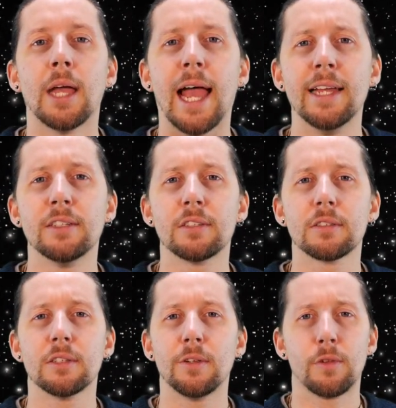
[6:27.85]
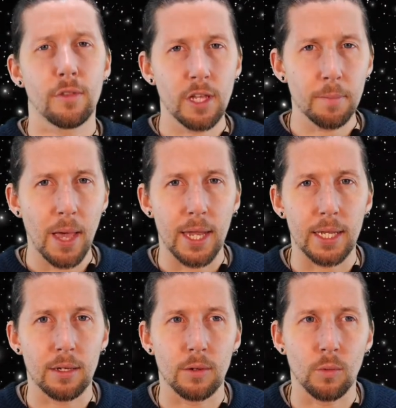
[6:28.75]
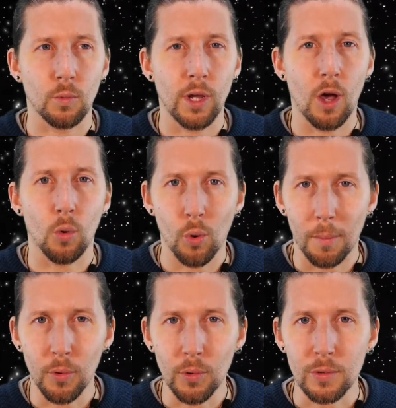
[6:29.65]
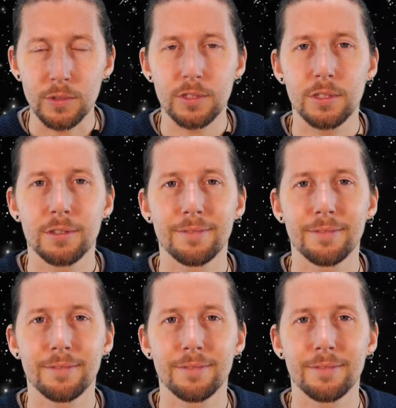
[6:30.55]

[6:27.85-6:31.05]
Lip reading: And if you think about it, we are all apports.